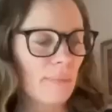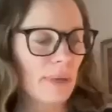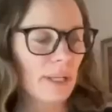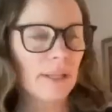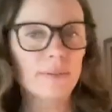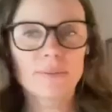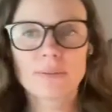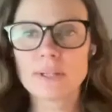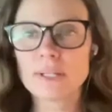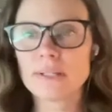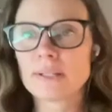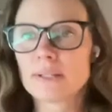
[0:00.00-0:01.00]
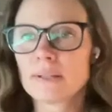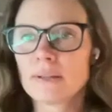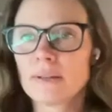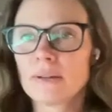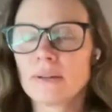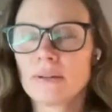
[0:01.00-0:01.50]
Well, I mean, it's
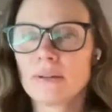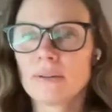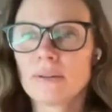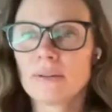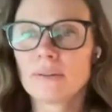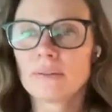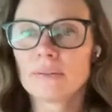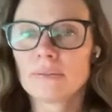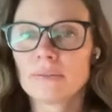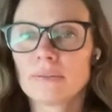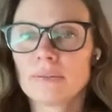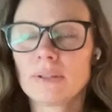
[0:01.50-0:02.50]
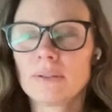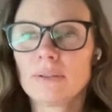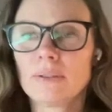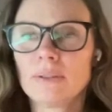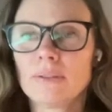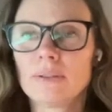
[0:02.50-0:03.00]
the
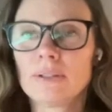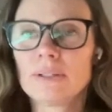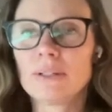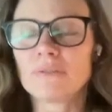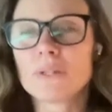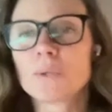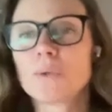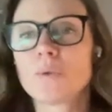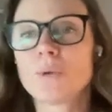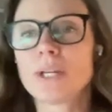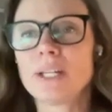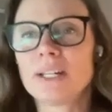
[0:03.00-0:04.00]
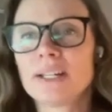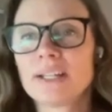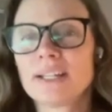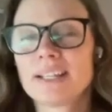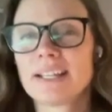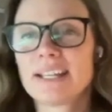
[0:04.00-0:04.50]
difference between
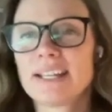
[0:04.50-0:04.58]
